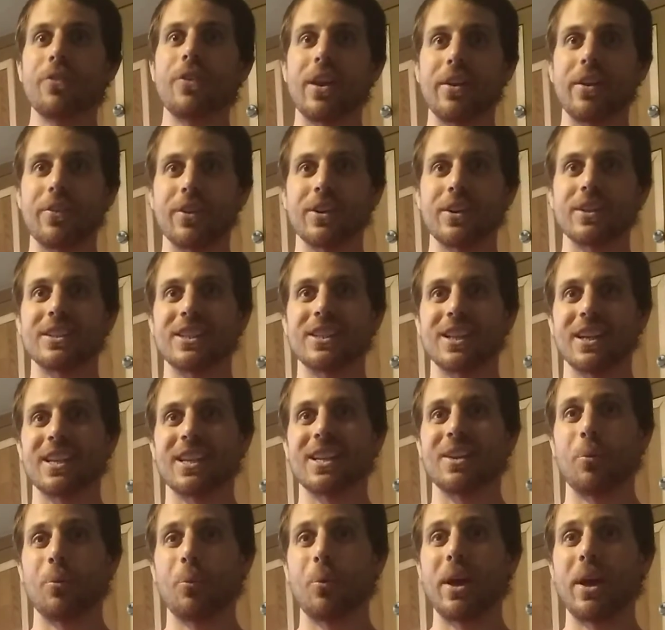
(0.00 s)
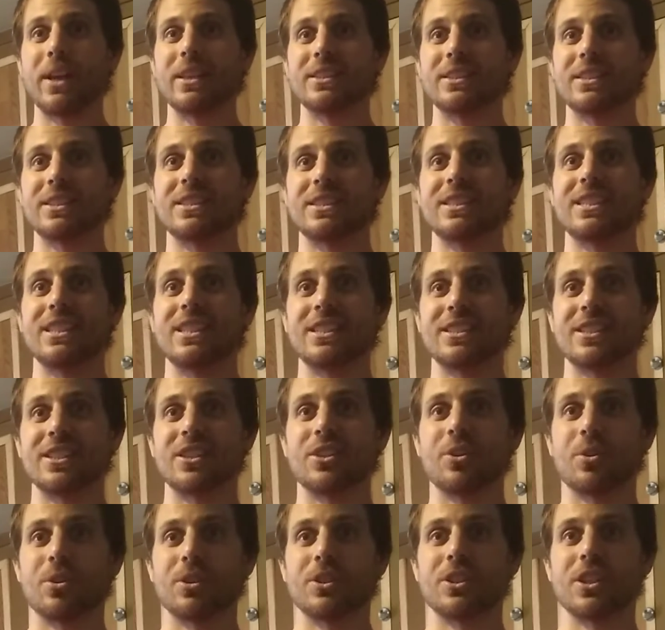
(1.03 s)
favorite ways to
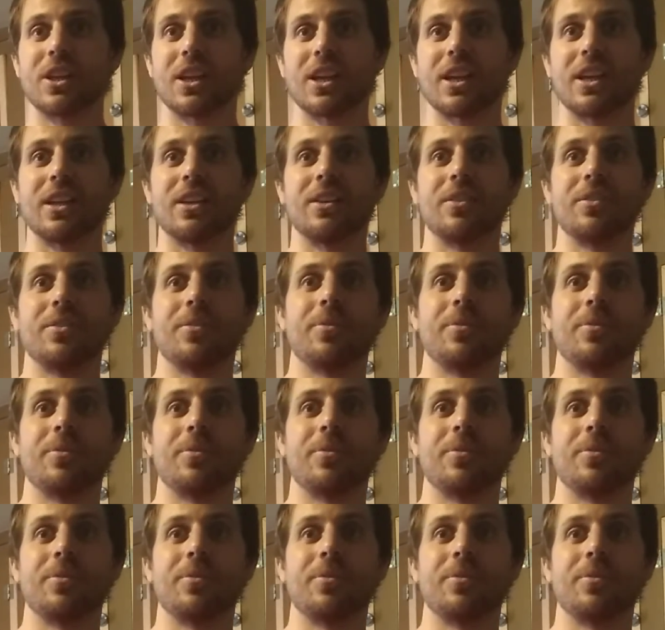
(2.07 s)
season your chicken?